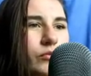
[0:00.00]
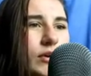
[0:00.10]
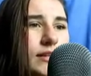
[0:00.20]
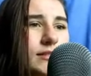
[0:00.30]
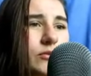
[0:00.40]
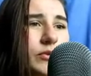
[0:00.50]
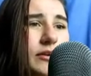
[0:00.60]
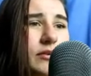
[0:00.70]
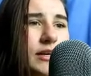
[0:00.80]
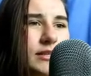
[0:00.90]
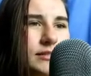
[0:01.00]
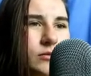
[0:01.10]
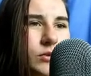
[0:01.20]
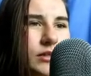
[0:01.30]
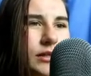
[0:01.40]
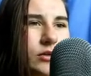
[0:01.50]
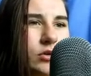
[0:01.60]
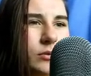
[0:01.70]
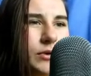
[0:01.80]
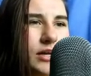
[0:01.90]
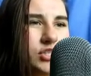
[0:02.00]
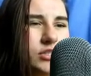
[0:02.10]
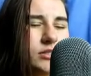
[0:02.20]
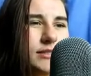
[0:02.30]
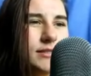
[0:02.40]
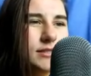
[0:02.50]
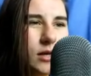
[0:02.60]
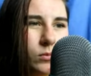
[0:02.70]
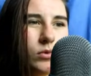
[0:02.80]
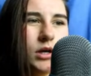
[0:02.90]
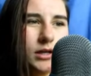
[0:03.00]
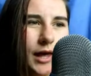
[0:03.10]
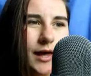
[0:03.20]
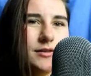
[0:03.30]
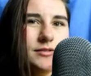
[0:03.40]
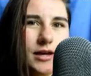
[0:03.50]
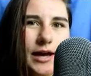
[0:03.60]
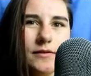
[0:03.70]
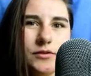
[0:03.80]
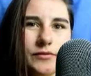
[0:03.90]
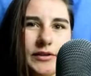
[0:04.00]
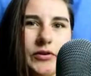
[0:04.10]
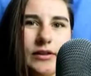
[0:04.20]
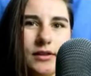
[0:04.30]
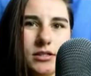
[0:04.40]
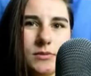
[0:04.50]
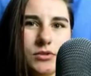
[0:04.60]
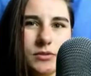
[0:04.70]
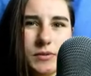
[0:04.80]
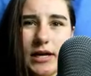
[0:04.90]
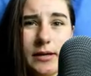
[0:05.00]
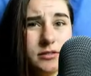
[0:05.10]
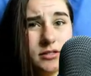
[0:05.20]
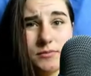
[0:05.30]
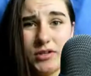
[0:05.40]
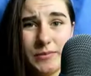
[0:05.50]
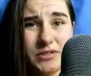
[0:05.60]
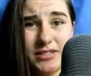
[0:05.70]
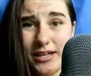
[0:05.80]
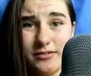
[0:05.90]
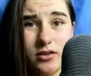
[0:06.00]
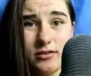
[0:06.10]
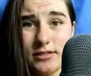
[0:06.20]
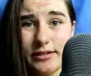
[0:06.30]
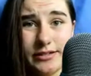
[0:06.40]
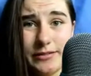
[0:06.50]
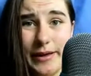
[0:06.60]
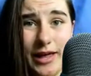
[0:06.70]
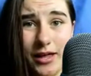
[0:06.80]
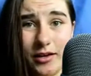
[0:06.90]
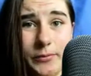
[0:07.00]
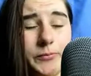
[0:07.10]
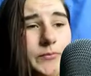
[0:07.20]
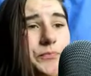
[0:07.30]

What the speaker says: Reads and rereads with little comprehension. Somewhat, yes. I have to reread things multiple times, and sometimes it does not sink into my head.